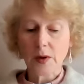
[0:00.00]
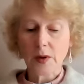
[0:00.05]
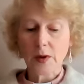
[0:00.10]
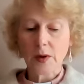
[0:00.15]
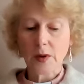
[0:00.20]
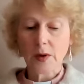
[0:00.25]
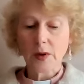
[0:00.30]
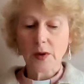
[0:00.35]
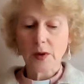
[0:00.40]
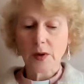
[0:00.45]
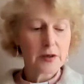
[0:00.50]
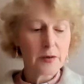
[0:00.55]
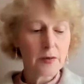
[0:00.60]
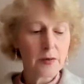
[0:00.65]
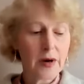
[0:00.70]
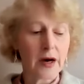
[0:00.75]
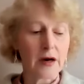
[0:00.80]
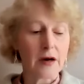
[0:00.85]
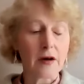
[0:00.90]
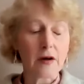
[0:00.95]
towards
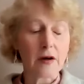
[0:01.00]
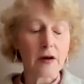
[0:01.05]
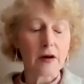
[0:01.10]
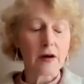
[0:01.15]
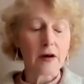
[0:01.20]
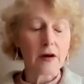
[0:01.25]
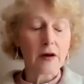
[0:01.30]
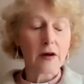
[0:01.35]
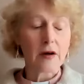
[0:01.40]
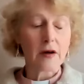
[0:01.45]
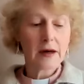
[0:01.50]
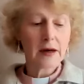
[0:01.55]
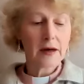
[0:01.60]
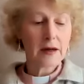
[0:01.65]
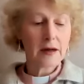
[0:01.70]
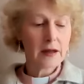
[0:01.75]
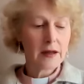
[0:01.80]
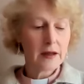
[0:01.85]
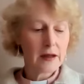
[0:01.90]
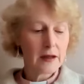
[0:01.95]
those who were
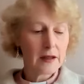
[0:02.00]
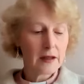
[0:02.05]
hungry,